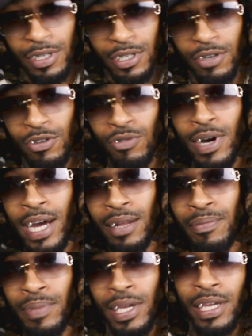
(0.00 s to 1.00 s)
so you
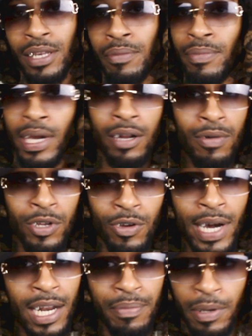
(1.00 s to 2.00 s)
gotta be in the mirror, you
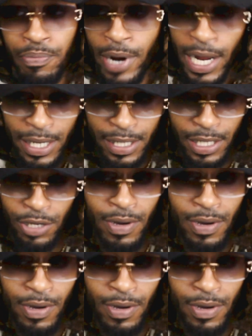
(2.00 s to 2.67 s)
gotta be practicing,